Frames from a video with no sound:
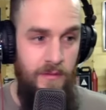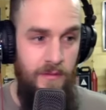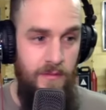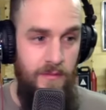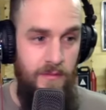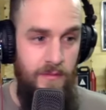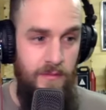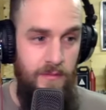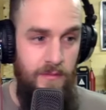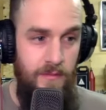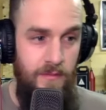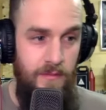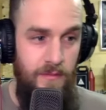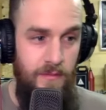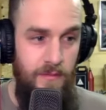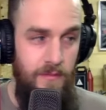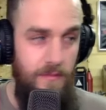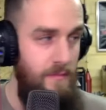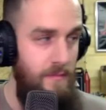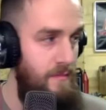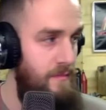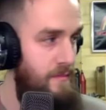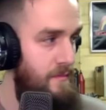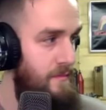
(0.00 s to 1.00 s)

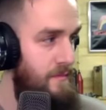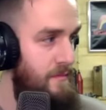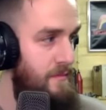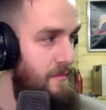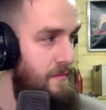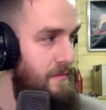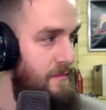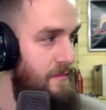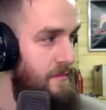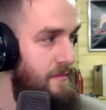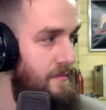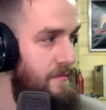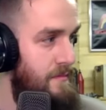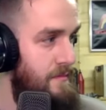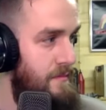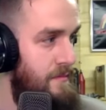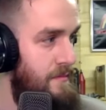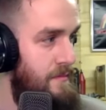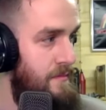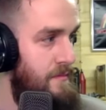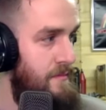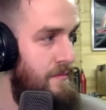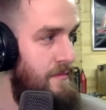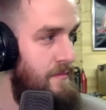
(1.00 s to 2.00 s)

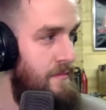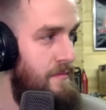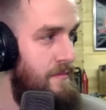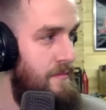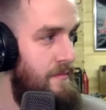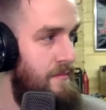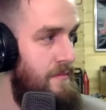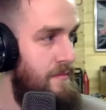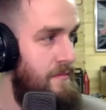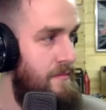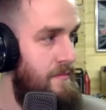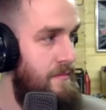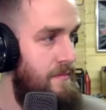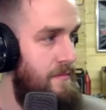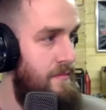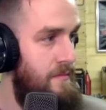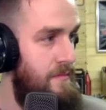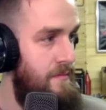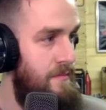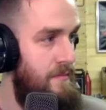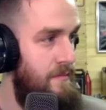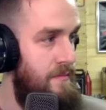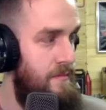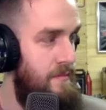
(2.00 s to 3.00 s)

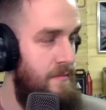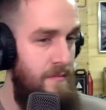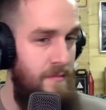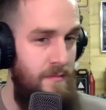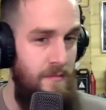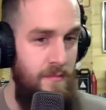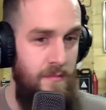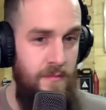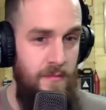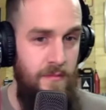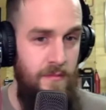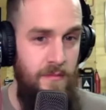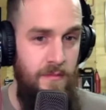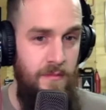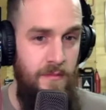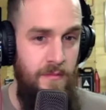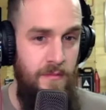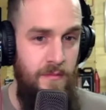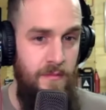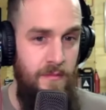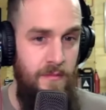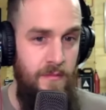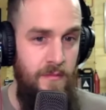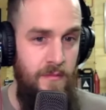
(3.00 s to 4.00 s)

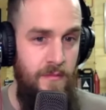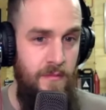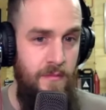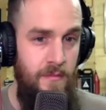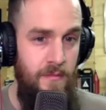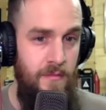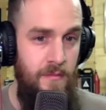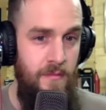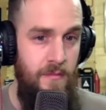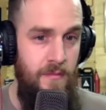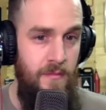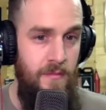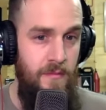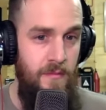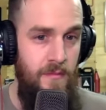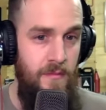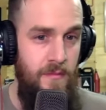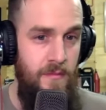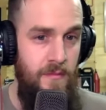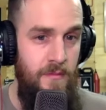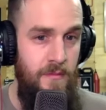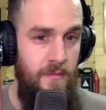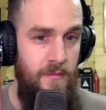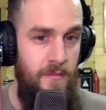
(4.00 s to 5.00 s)

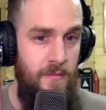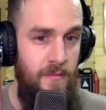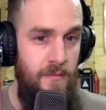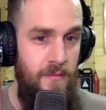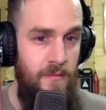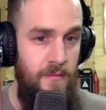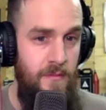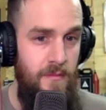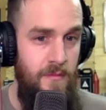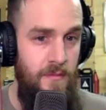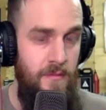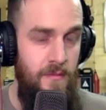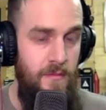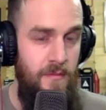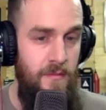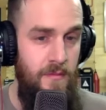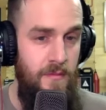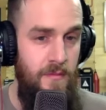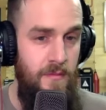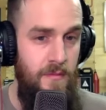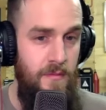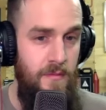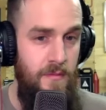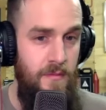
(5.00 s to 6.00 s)

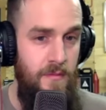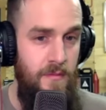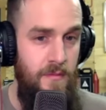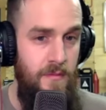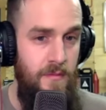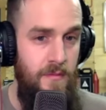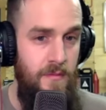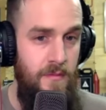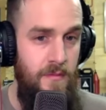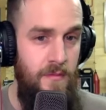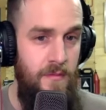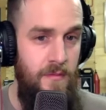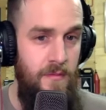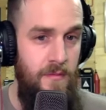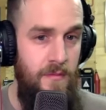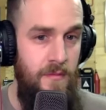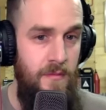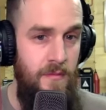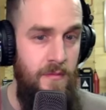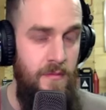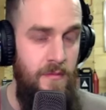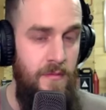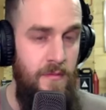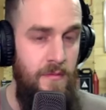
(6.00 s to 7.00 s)

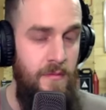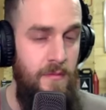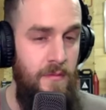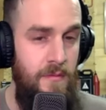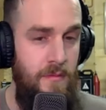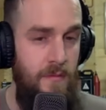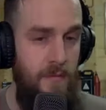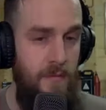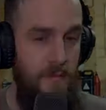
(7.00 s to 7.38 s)
[no speech]